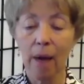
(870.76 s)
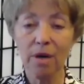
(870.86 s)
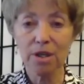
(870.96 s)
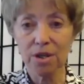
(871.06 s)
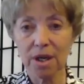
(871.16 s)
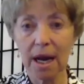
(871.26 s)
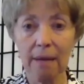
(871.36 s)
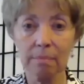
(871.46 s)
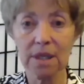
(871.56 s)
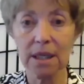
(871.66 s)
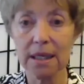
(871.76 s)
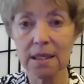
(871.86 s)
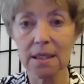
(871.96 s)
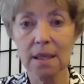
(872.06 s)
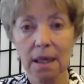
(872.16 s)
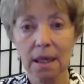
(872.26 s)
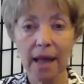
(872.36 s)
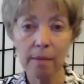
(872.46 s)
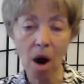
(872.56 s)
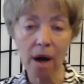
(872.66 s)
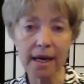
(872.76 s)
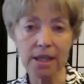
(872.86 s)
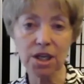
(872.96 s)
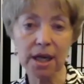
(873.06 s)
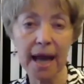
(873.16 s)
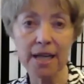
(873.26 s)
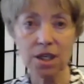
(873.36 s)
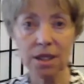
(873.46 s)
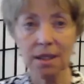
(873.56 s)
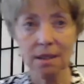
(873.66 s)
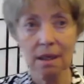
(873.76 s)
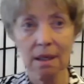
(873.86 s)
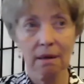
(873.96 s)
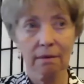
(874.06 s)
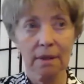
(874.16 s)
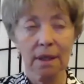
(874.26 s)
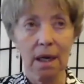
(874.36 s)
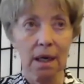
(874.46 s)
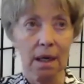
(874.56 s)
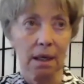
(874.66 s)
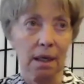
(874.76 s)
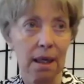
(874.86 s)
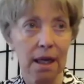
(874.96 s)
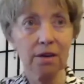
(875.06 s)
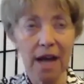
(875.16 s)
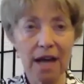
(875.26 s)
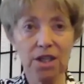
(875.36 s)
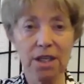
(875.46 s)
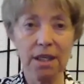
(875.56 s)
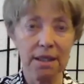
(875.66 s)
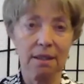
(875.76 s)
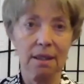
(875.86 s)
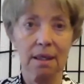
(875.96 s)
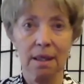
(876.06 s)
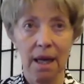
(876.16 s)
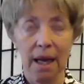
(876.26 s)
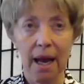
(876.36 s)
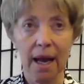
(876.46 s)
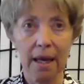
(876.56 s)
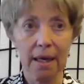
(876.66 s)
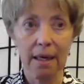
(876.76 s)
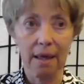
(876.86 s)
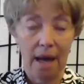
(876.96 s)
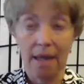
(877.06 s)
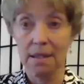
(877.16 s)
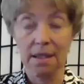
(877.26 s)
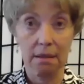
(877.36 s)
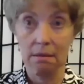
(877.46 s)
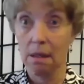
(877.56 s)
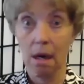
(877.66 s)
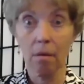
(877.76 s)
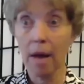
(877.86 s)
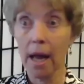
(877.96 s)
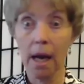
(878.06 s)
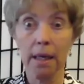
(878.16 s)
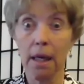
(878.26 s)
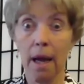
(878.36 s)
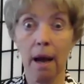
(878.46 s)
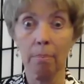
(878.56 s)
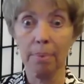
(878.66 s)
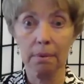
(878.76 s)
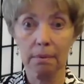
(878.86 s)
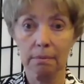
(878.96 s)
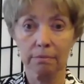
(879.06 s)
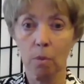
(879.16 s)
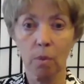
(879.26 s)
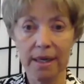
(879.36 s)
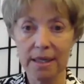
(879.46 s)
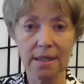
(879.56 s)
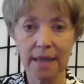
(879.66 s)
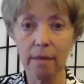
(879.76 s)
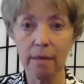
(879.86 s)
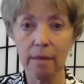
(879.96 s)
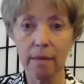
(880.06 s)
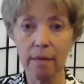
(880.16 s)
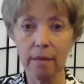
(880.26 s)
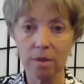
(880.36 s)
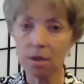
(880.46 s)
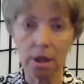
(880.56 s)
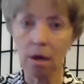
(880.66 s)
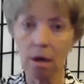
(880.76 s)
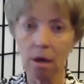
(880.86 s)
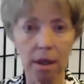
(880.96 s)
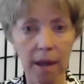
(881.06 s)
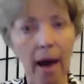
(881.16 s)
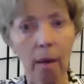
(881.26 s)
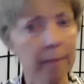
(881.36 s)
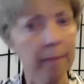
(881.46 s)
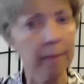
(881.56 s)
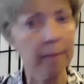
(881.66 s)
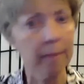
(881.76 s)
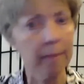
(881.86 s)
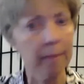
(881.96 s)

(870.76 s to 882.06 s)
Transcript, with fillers: I want you to come to this landmark education introduction. And I said, okay, I need help. From what he said, it was, you know, going to help me.